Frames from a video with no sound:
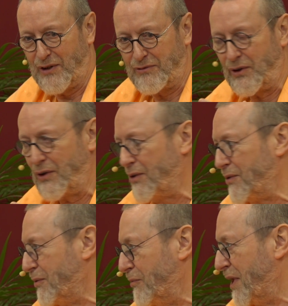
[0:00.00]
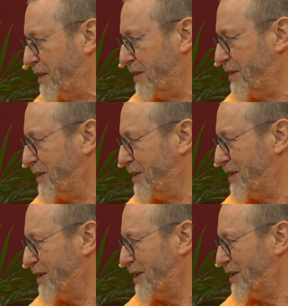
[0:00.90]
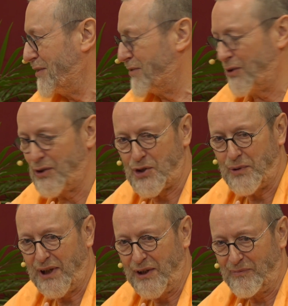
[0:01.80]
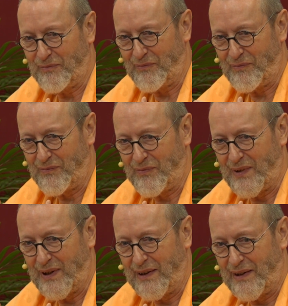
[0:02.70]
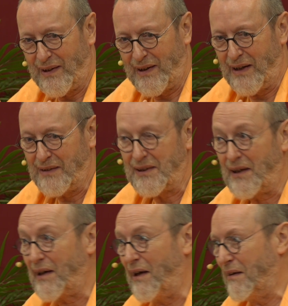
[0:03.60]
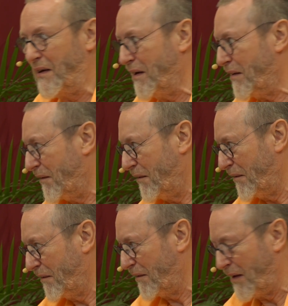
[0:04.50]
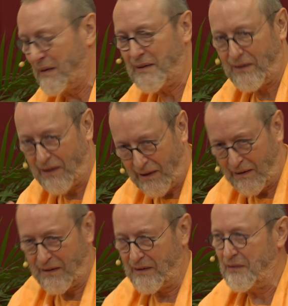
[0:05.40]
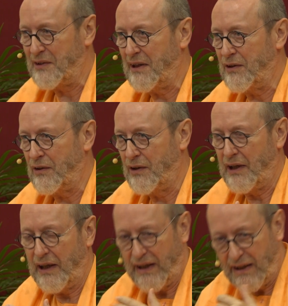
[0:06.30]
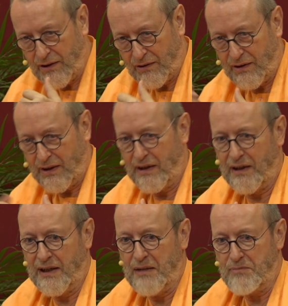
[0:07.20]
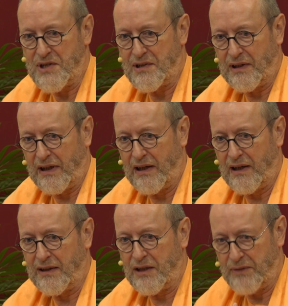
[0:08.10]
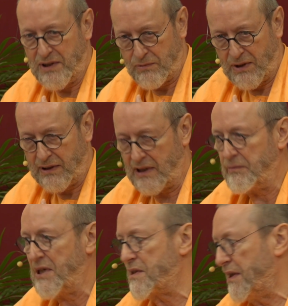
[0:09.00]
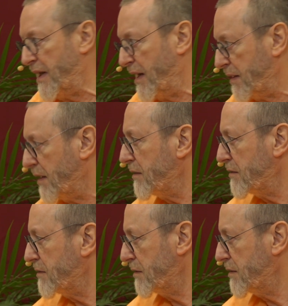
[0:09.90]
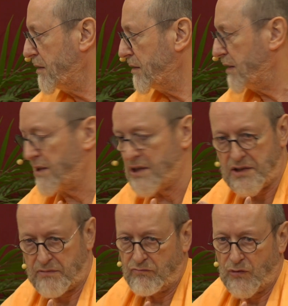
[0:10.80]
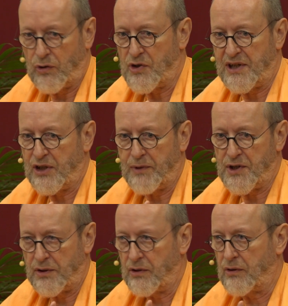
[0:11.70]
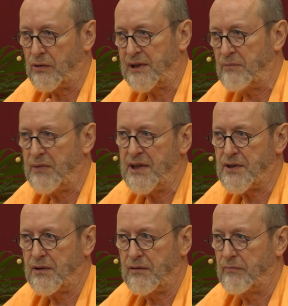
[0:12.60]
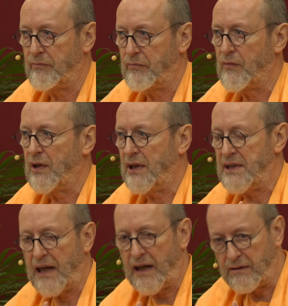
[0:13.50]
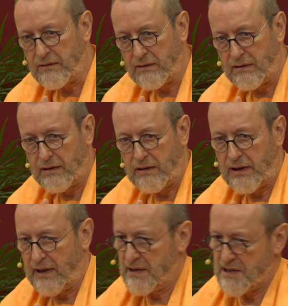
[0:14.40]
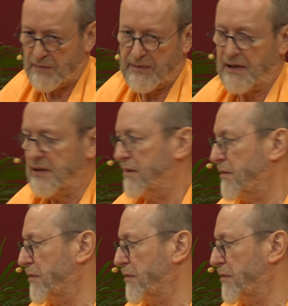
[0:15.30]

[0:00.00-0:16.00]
for what? For the three antahanga. Antahanga. You see the inner limbs. That means what? That means dharana, that is concentration, contemplation, dhyan, and samadhi.